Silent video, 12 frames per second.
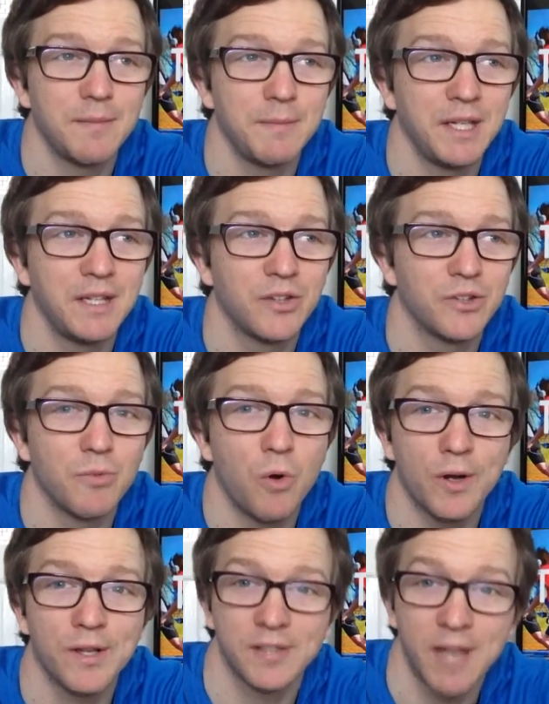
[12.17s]
I mean, there's more
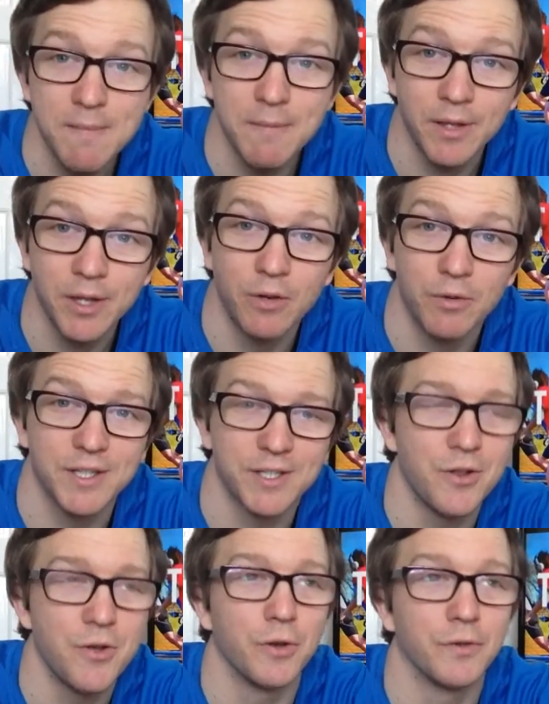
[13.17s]
excitement than there is
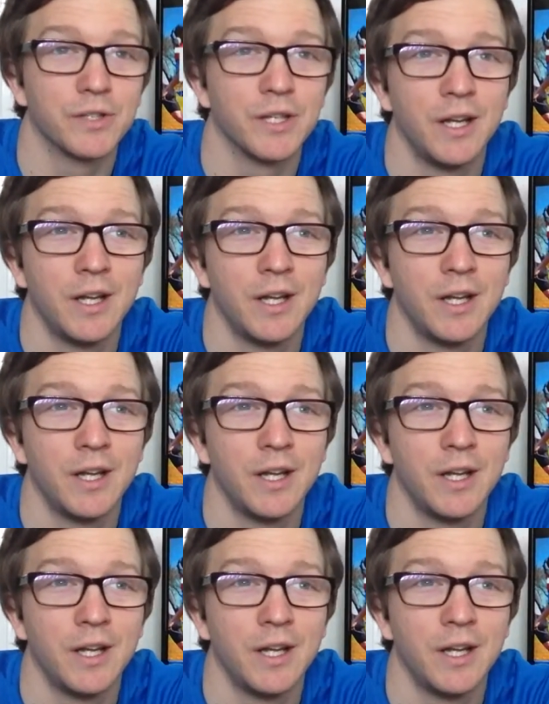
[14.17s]
nerves,